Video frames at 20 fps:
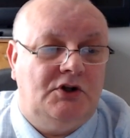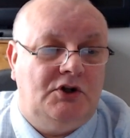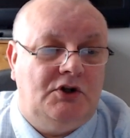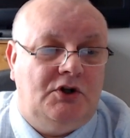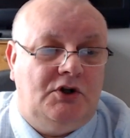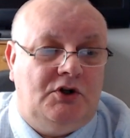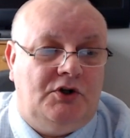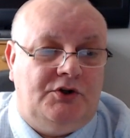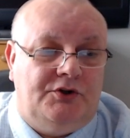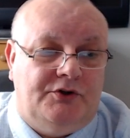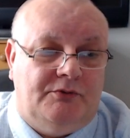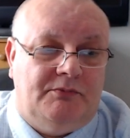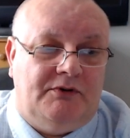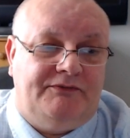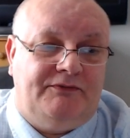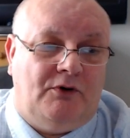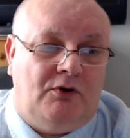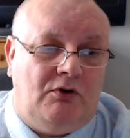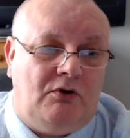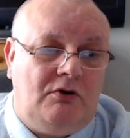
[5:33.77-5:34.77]
Number
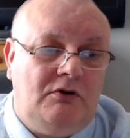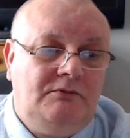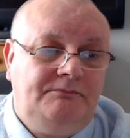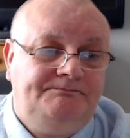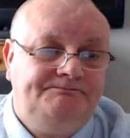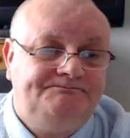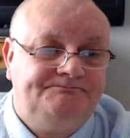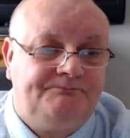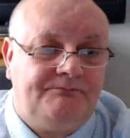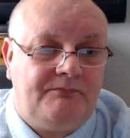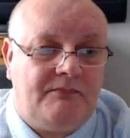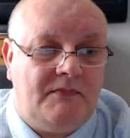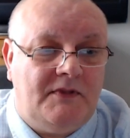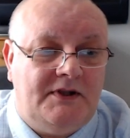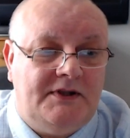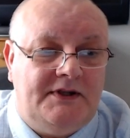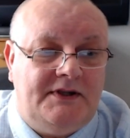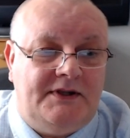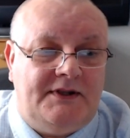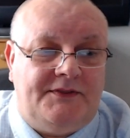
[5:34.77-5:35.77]
4,
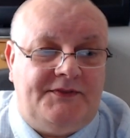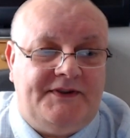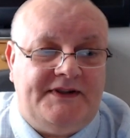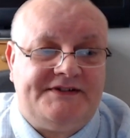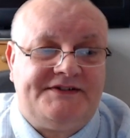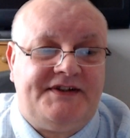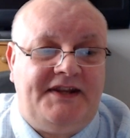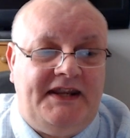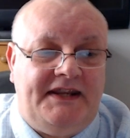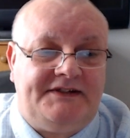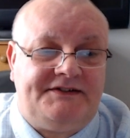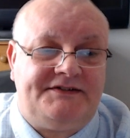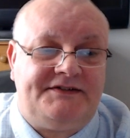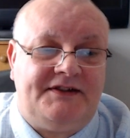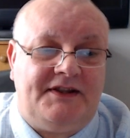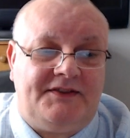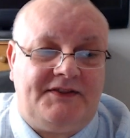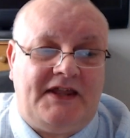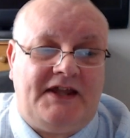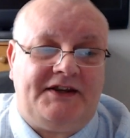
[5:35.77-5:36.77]
this hit,
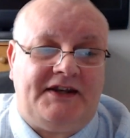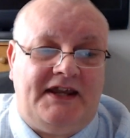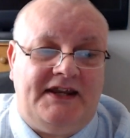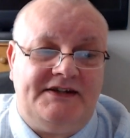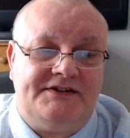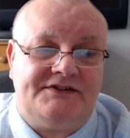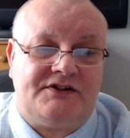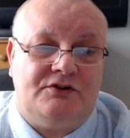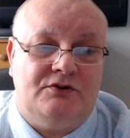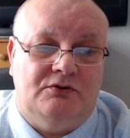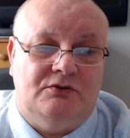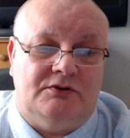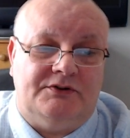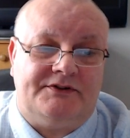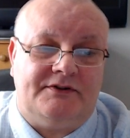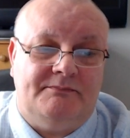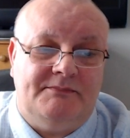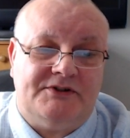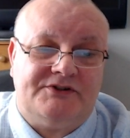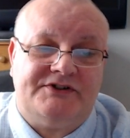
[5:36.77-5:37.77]
that ice cold,
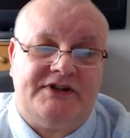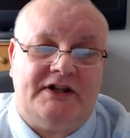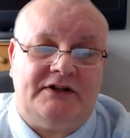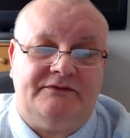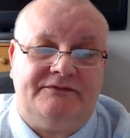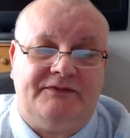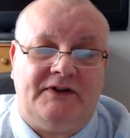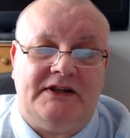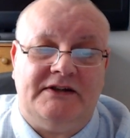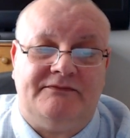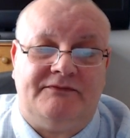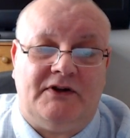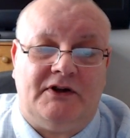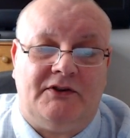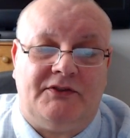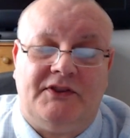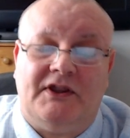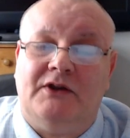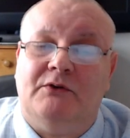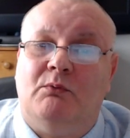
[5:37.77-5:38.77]
Michelle Pfeiffer,
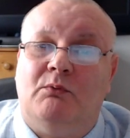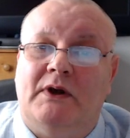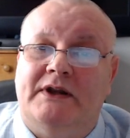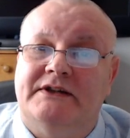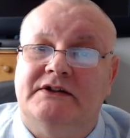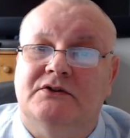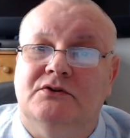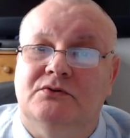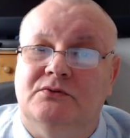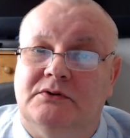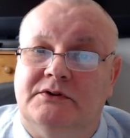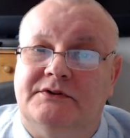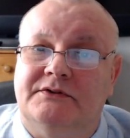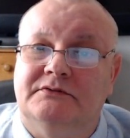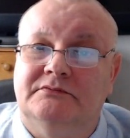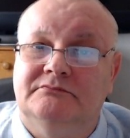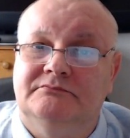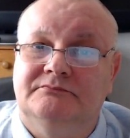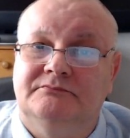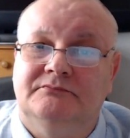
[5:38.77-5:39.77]
that white gold.
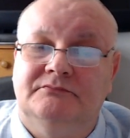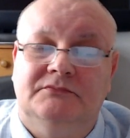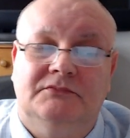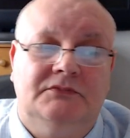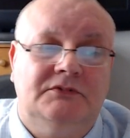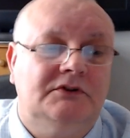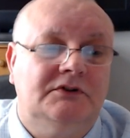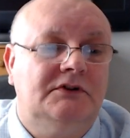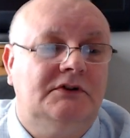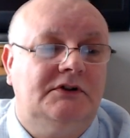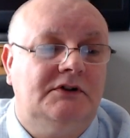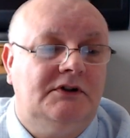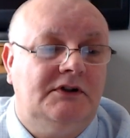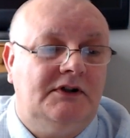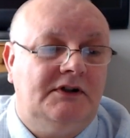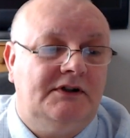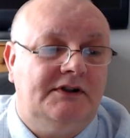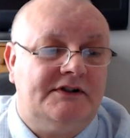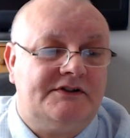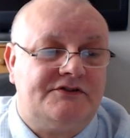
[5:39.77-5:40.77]

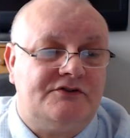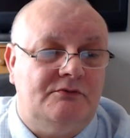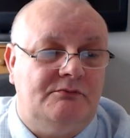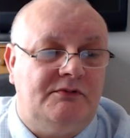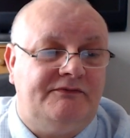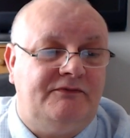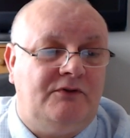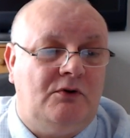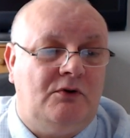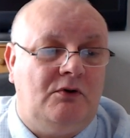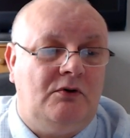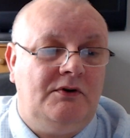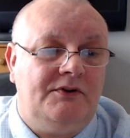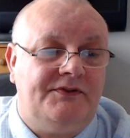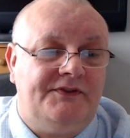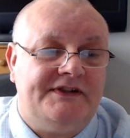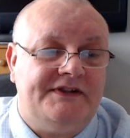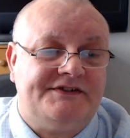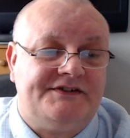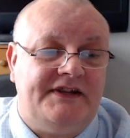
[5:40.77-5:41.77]
That's number 4,
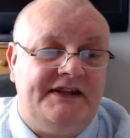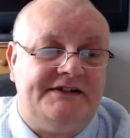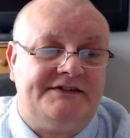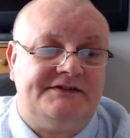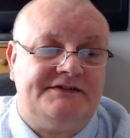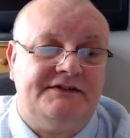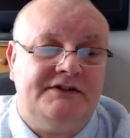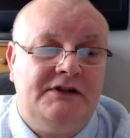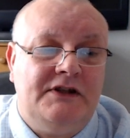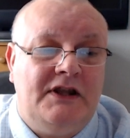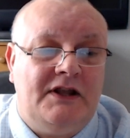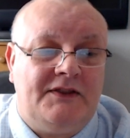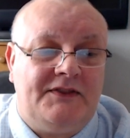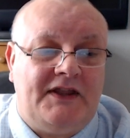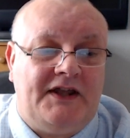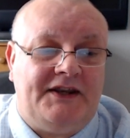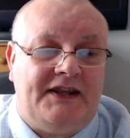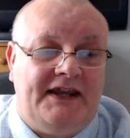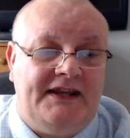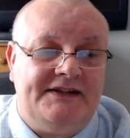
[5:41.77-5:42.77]
this hit,
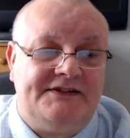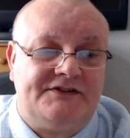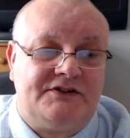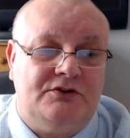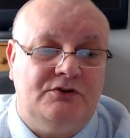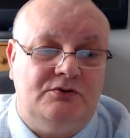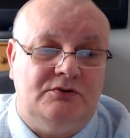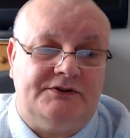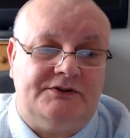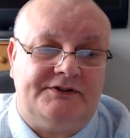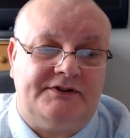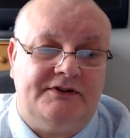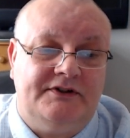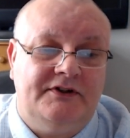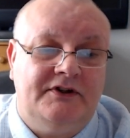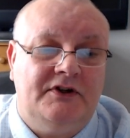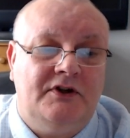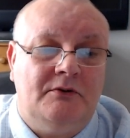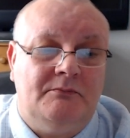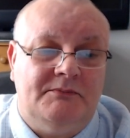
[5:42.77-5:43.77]
that ice cold,
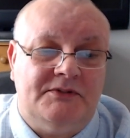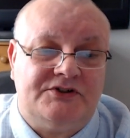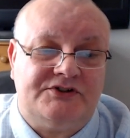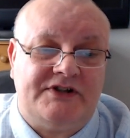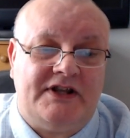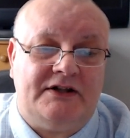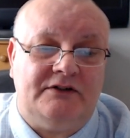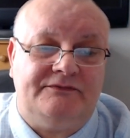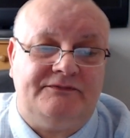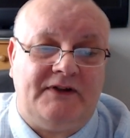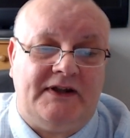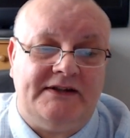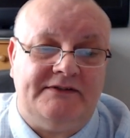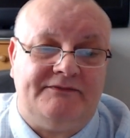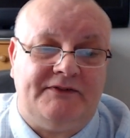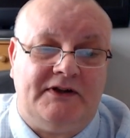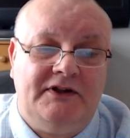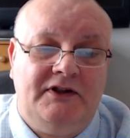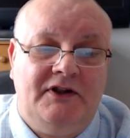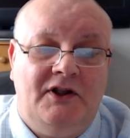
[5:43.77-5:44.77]
Michelle
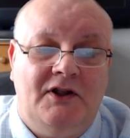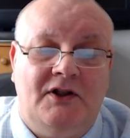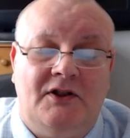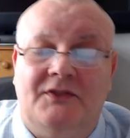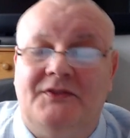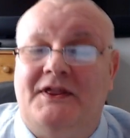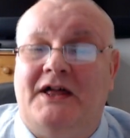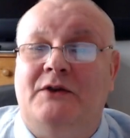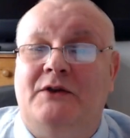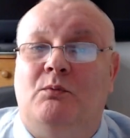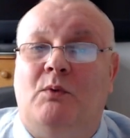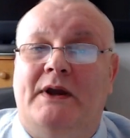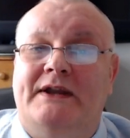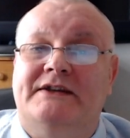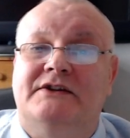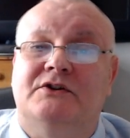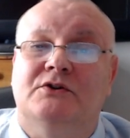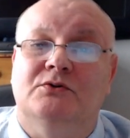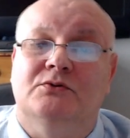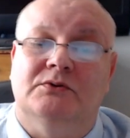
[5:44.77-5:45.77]
Pfeiffer, that white
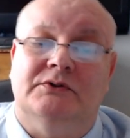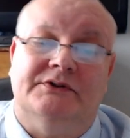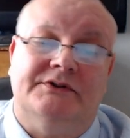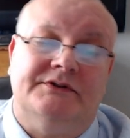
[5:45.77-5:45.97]
gold.